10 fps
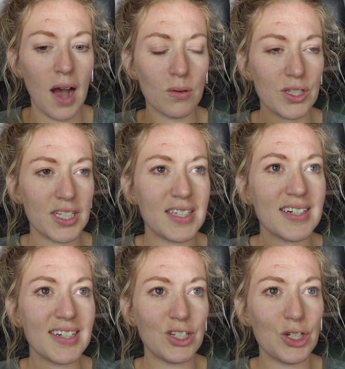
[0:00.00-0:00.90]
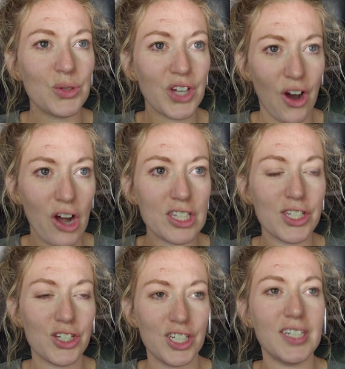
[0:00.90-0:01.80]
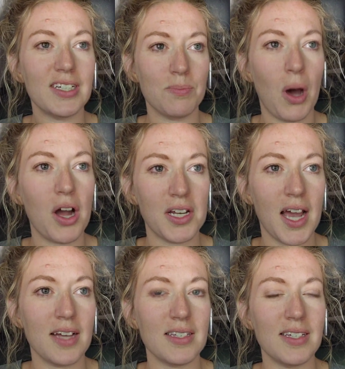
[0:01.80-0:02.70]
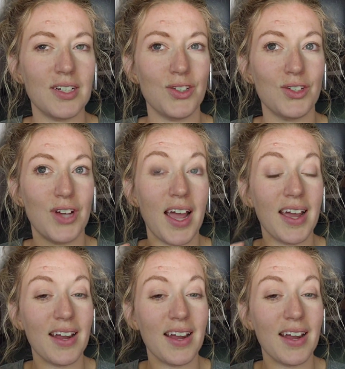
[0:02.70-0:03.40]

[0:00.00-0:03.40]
I was listening to the God's Goodness podcast yesterday.